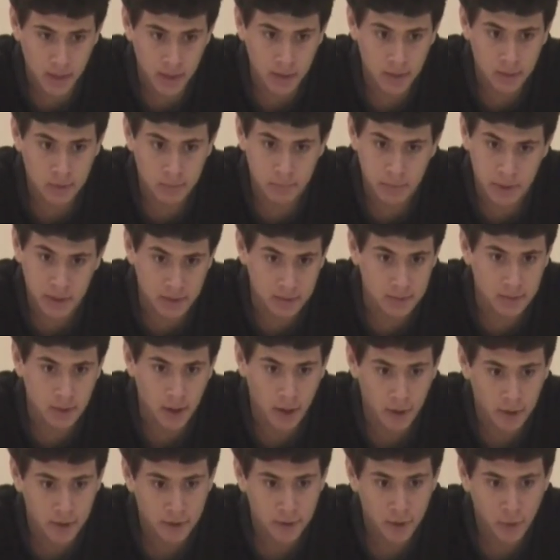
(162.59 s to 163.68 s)
it'll be
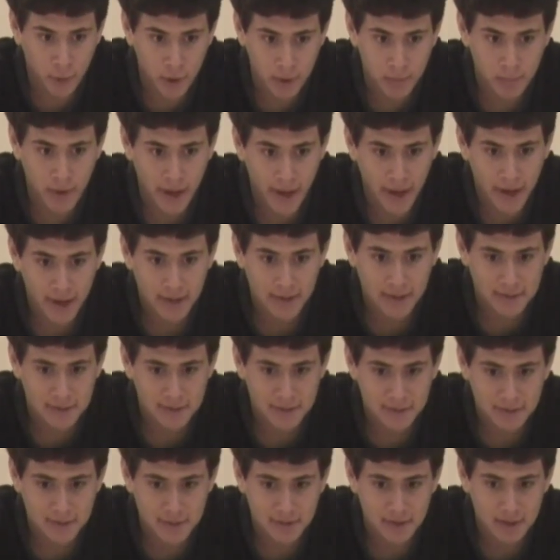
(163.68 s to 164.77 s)
hard going back.
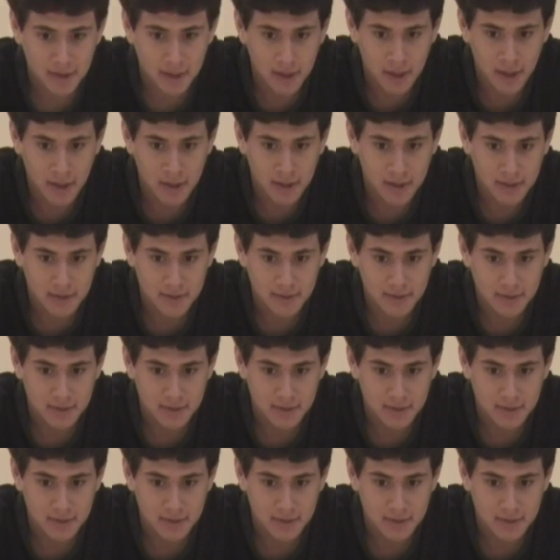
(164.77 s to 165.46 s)
Uh,